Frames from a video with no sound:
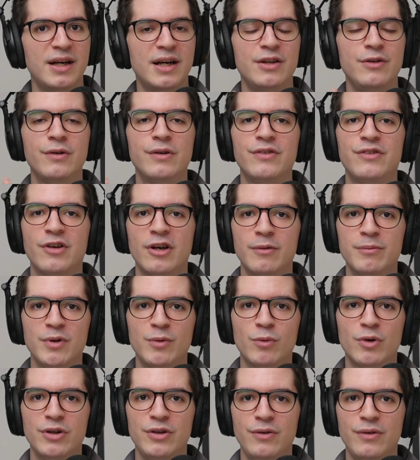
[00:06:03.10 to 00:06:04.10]
And you can tell me
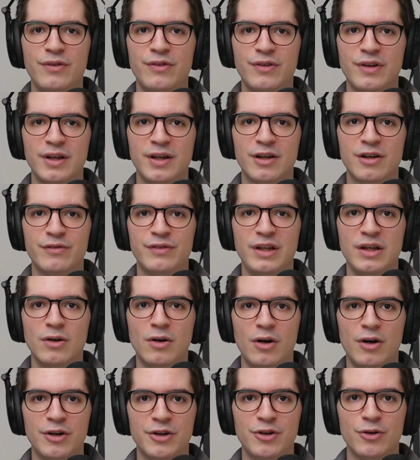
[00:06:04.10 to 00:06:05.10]
what you think of the
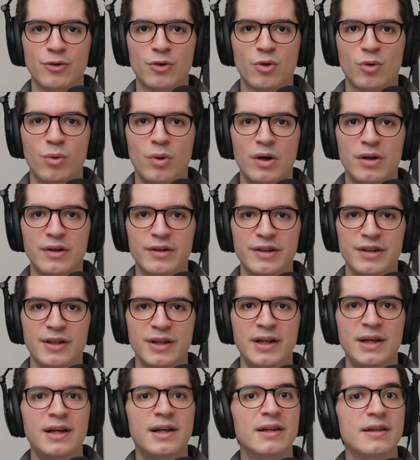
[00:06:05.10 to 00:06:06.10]
audio quality.
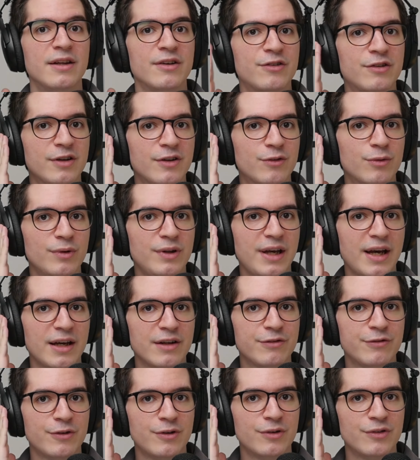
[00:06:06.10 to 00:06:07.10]
Listening through the
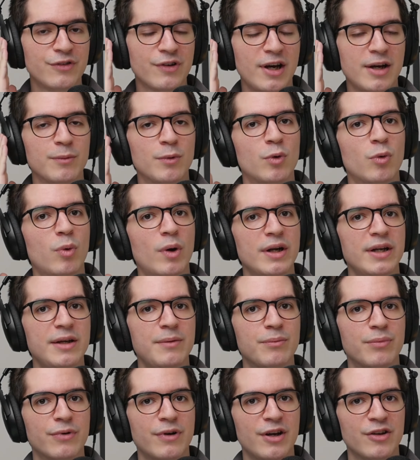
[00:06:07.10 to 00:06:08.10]
headphones, I'm quite
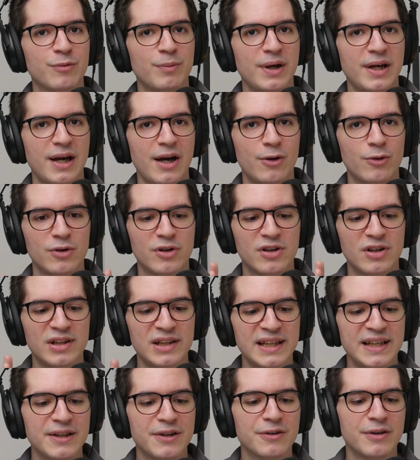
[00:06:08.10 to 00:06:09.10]
impressed by how
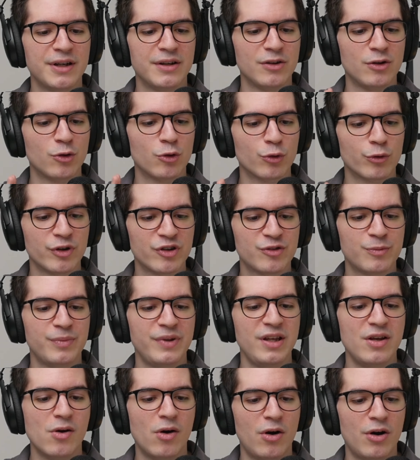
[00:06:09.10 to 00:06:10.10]
clear and crisp
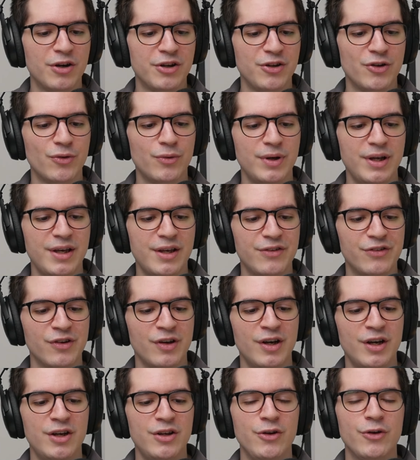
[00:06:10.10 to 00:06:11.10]
the audio is.
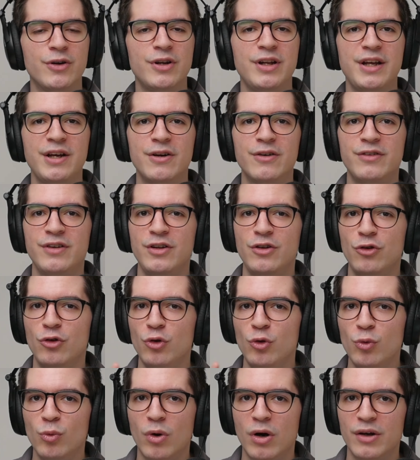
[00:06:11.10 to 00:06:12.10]
You can hear the
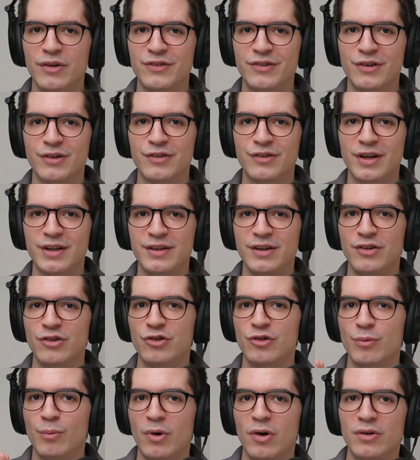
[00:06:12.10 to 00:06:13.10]
nuances and the
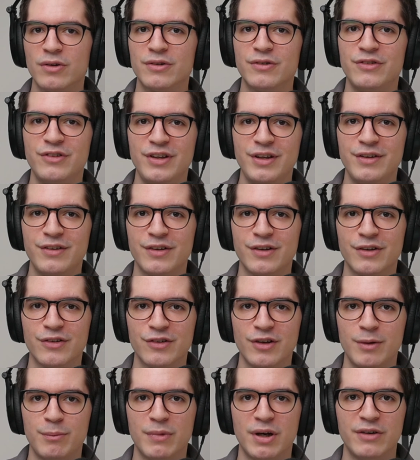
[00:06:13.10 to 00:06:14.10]
smaller details
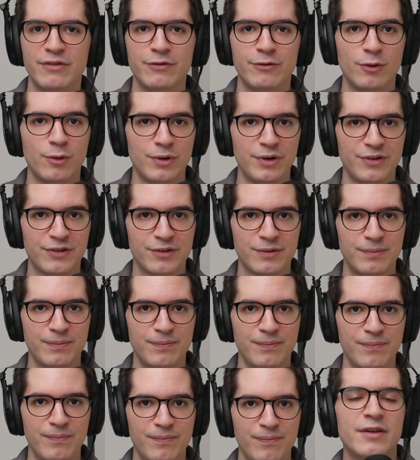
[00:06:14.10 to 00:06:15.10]
in my voice.
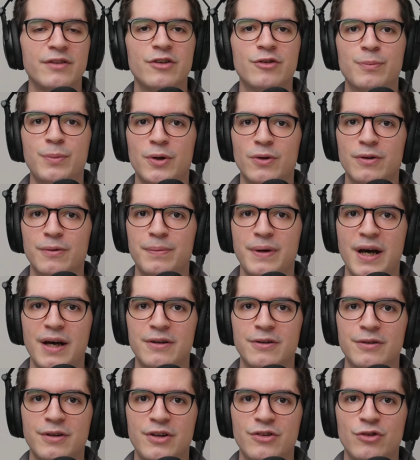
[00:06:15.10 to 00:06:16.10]
Now this polar
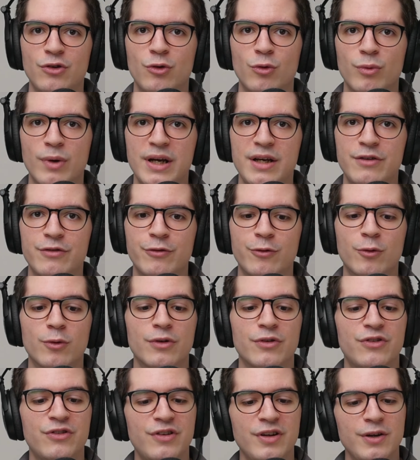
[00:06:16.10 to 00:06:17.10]
pattern is great
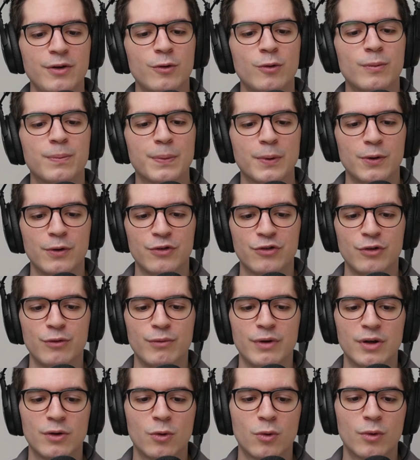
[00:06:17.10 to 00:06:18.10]
for single person
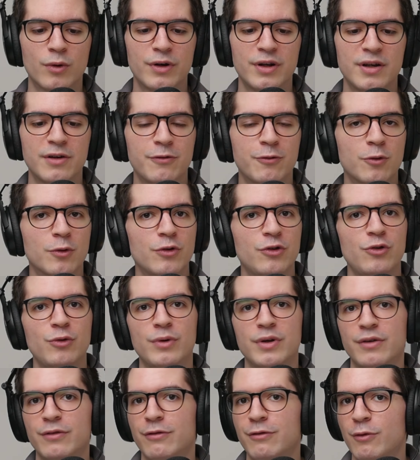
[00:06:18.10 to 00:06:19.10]
recording, for
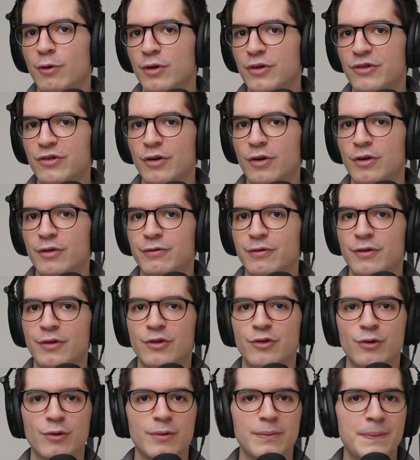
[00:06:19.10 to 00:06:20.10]
doing
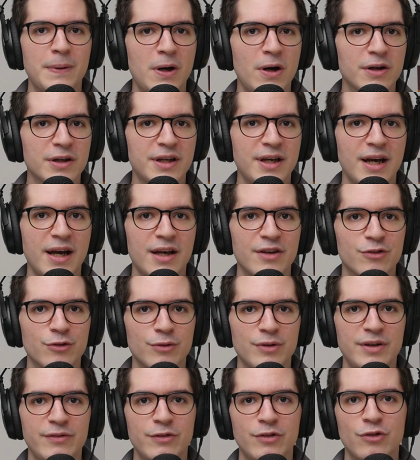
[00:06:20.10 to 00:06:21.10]
voiceovers or podcasts
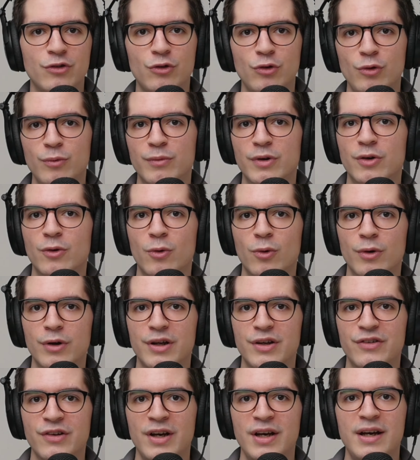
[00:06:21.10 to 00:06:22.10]
or even Zoom
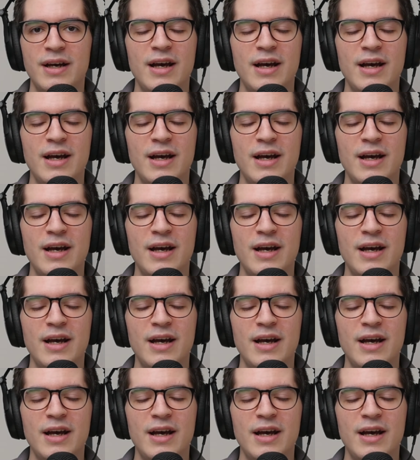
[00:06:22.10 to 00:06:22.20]
recordings.